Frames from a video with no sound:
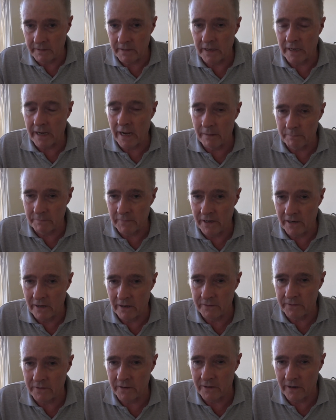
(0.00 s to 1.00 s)
company
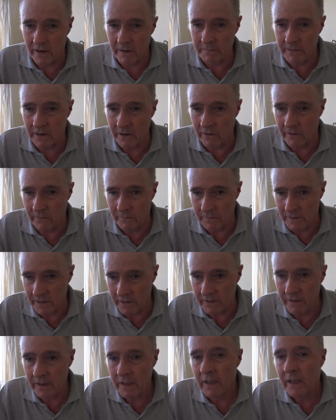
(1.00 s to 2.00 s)
that I'm going
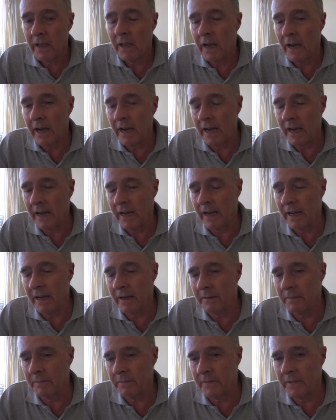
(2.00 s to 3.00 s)
with.
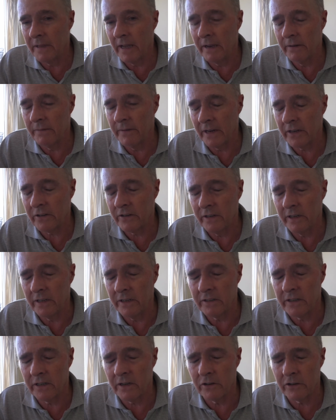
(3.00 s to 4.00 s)

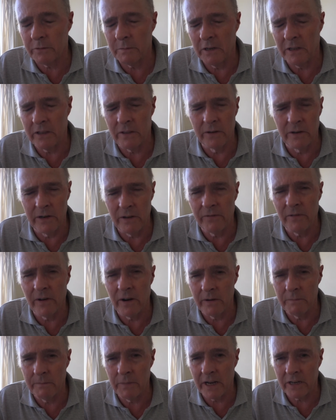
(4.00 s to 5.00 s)
It's cost me
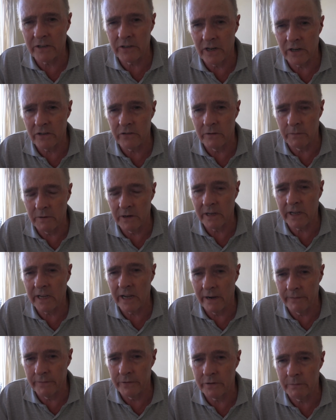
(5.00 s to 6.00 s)
$35 extra, but it
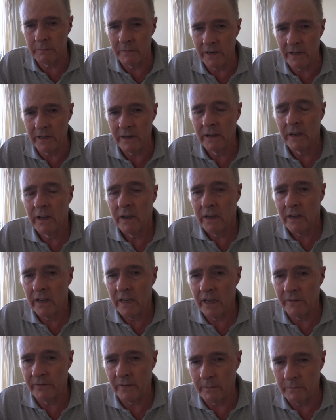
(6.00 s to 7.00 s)
covers me
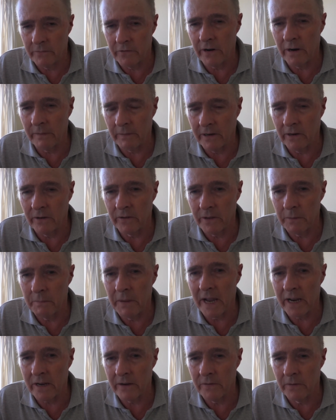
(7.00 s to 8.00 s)
if I'm traveling on the
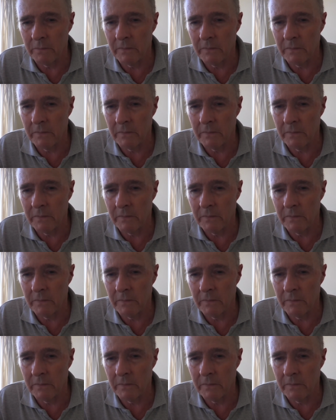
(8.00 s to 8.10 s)
back of a